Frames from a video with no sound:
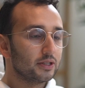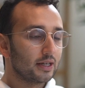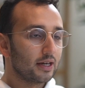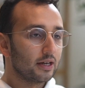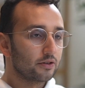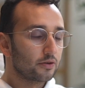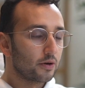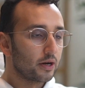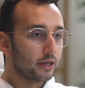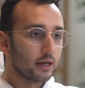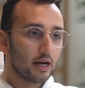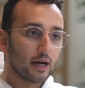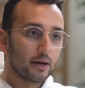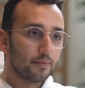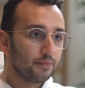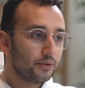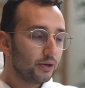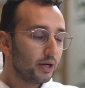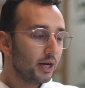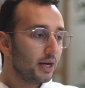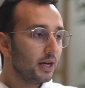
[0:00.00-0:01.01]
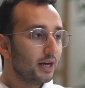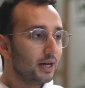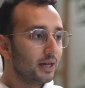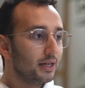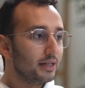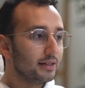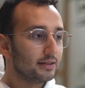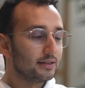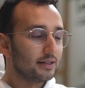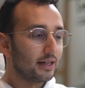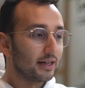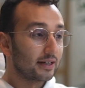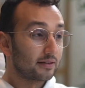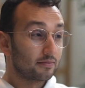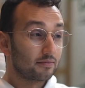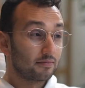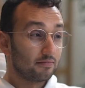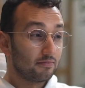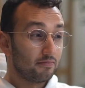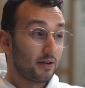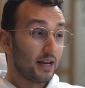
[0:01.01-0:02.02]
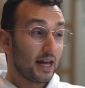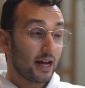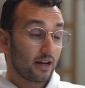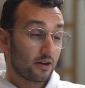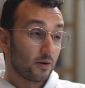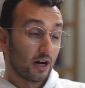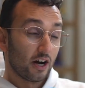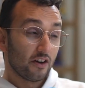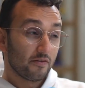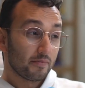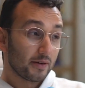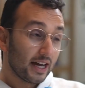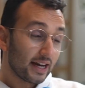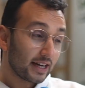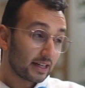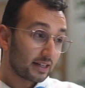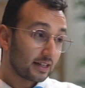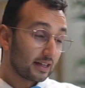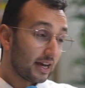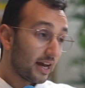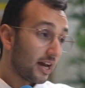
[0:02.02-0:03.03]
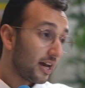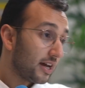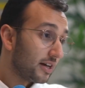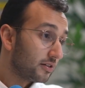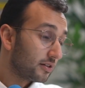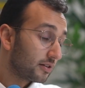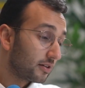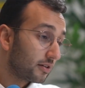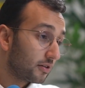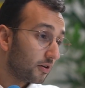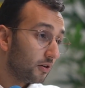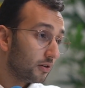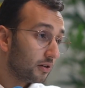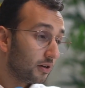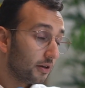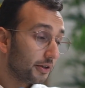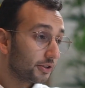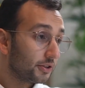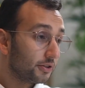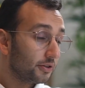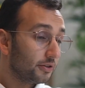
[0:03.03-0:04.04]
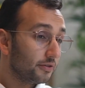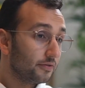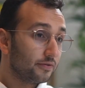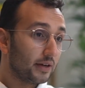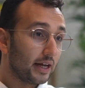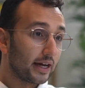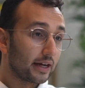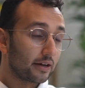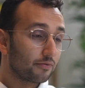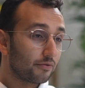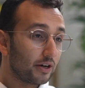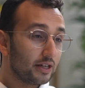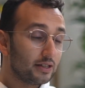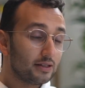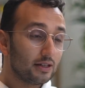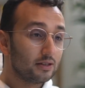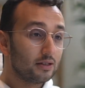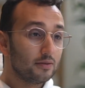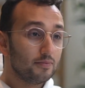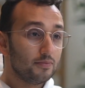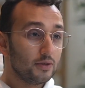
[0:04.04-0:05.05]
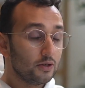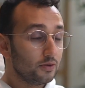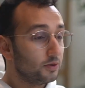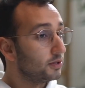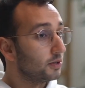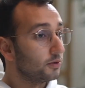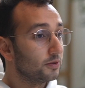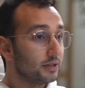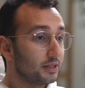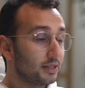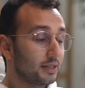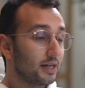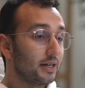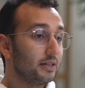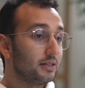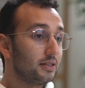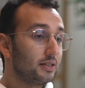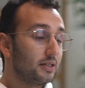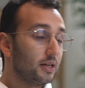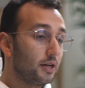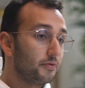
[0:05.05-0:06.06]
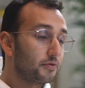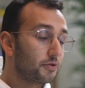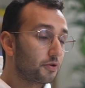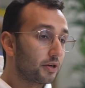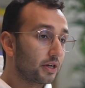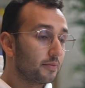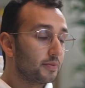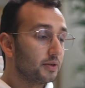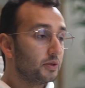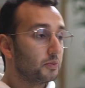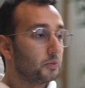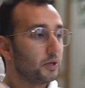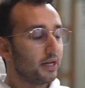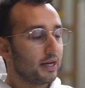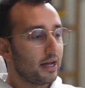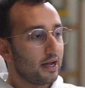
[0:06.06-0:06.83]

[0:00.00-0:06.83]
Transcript: a kid growing up, he's like black, half black, and got lots of like racist abuse and all this kind of stuff growing up in a white